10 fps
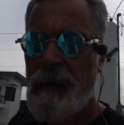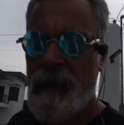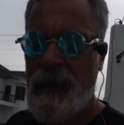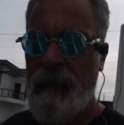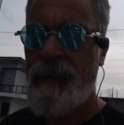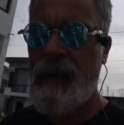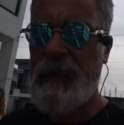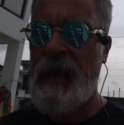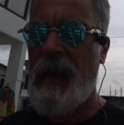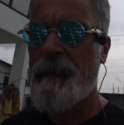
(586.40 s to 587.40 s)
that they
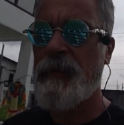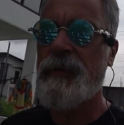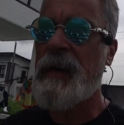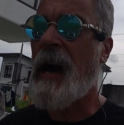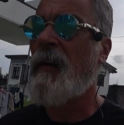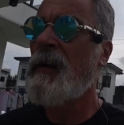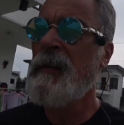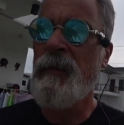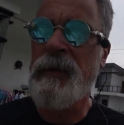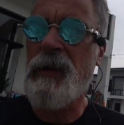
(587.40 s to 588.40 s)
feed the animals now
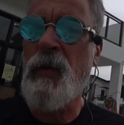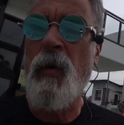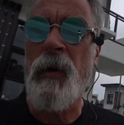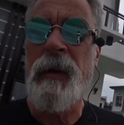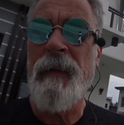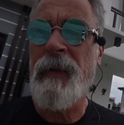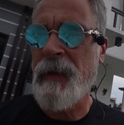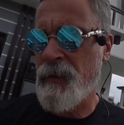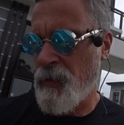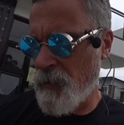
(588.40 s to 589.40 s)
with the corn and
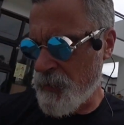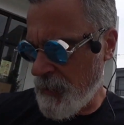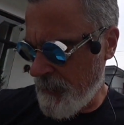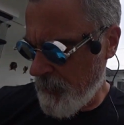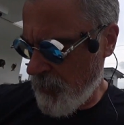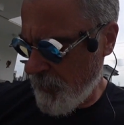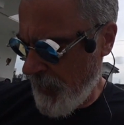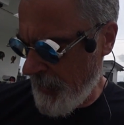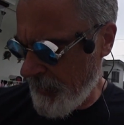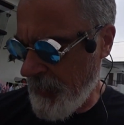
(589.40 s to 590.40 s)
everything, it's all GMO,
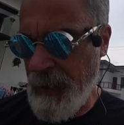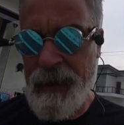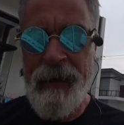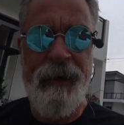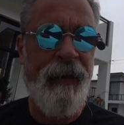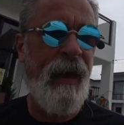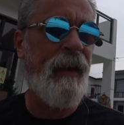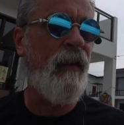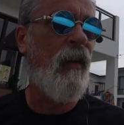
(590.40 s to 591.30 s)
and I ain't into that at